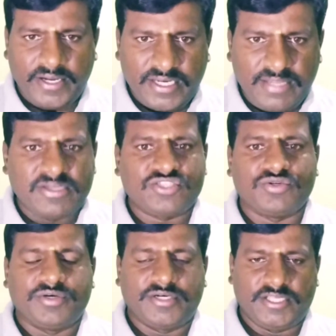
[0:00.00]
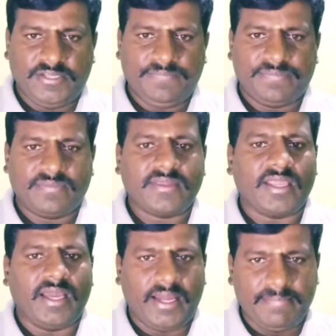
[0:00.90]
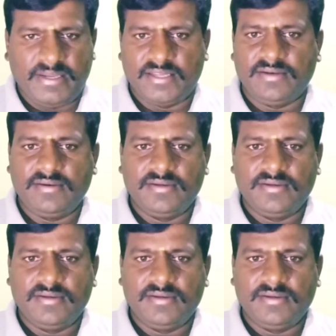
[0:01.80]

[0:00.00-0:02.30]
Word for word: any maturity. I mean,